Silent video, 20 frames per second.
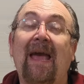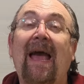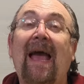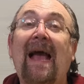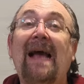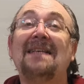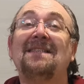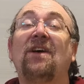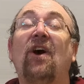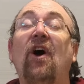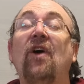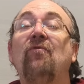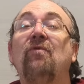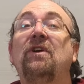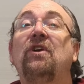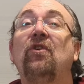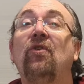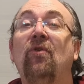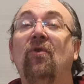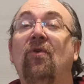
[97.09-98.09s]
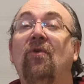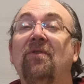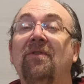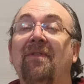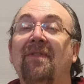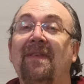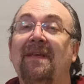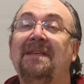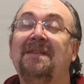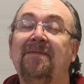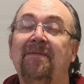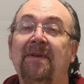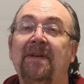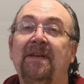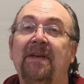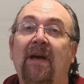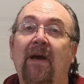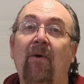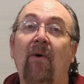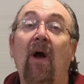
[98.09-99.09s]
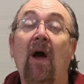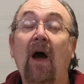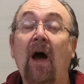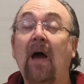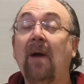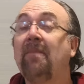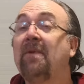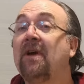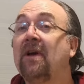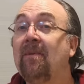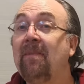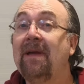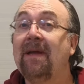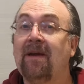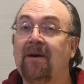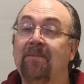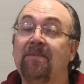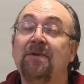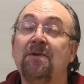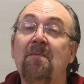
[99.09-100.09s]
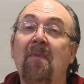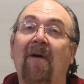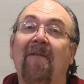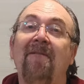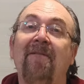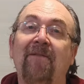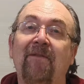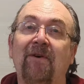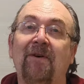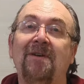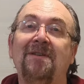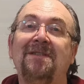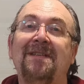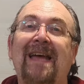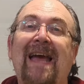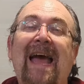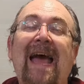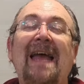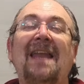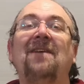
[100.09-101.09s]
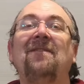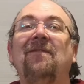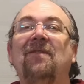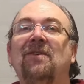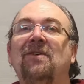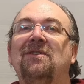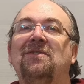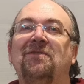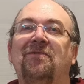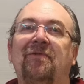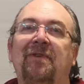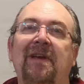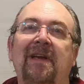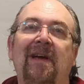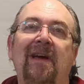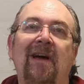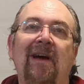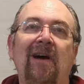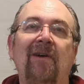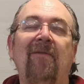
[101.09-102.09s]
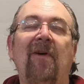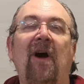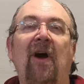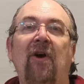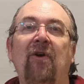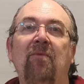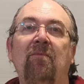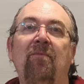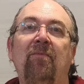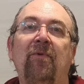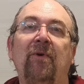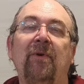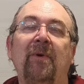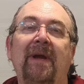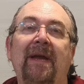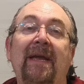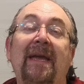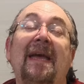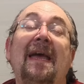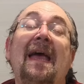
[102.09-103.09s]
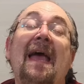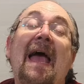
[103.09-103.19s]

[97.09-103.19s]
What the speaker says: As I record this video, I'm coming up to my first anniversary of home brewing,